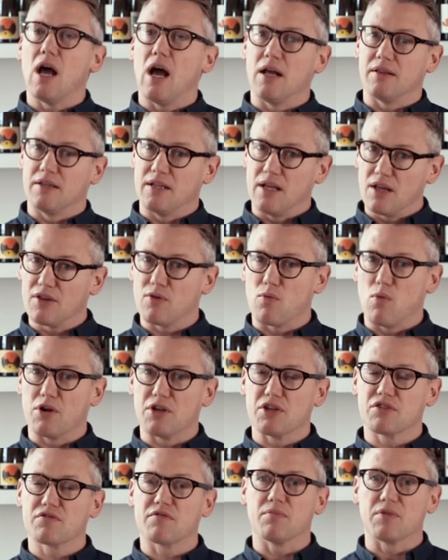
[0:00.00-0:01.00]
And the other one
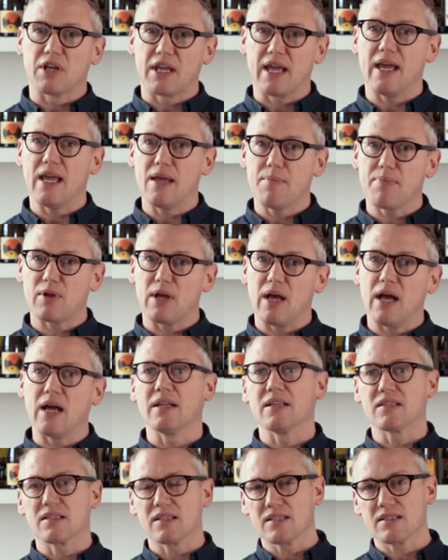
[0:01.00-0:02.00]
is from the Cape, and
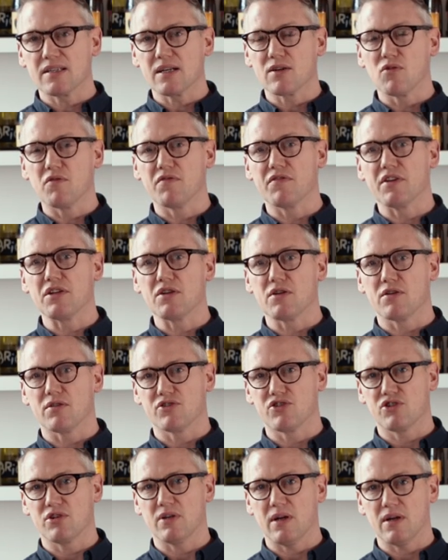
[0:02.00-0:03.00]
it's a single vineyard
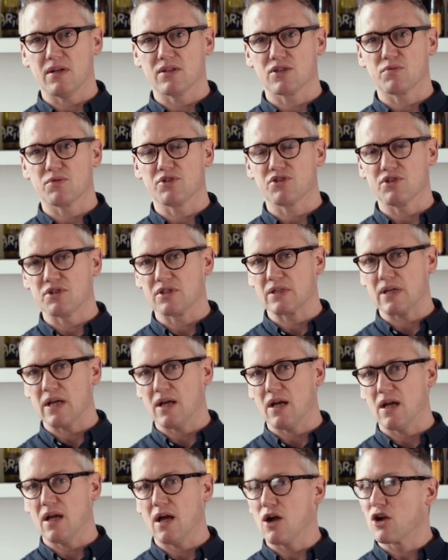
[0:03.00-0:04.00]
Shiraz, which is
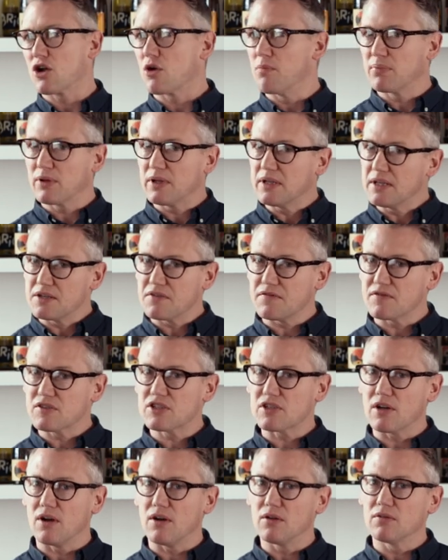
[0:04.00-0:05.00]
a completely different
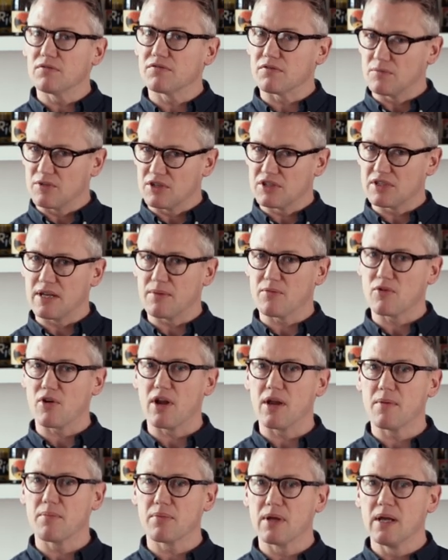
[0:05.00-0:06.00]
style from the same
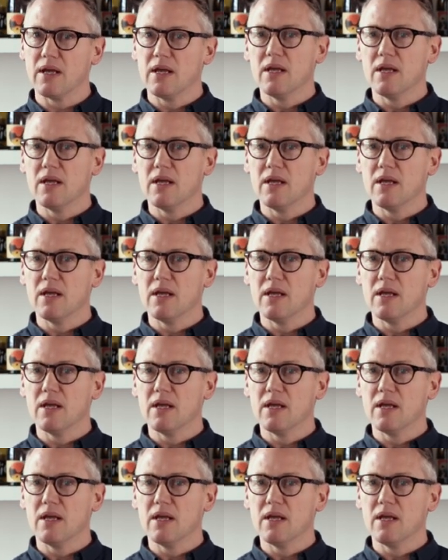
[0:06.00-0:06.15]
grape.